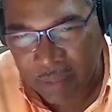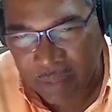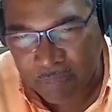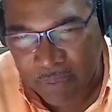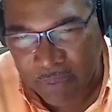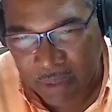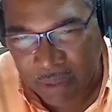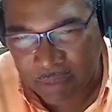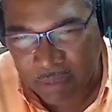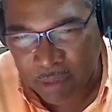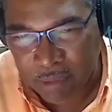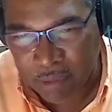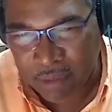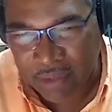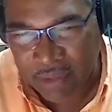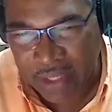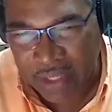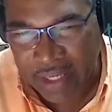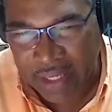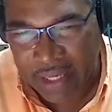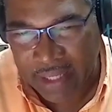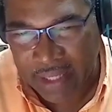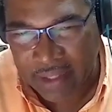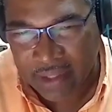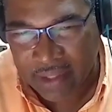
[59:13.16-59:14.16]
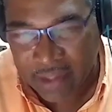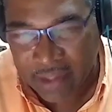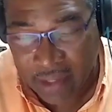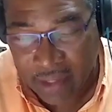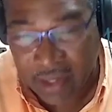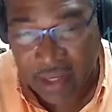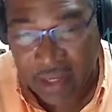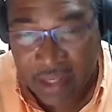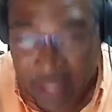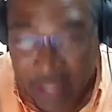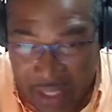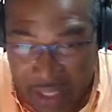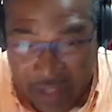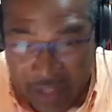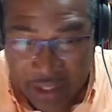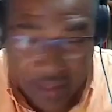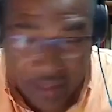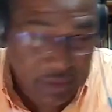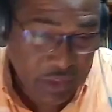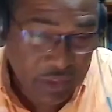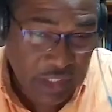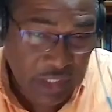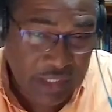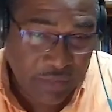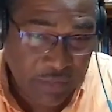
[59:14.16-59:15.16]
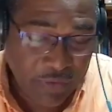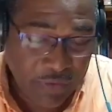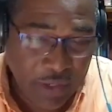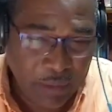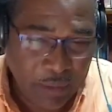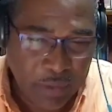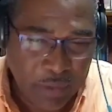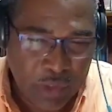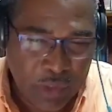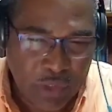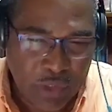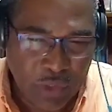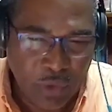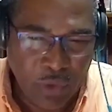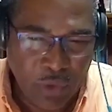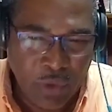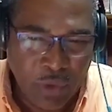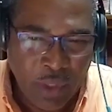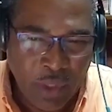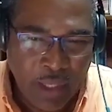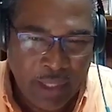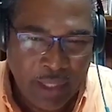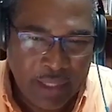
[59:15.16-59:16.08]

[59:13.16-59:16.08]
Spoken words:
problem in Guyana, clearly, and justifiably so,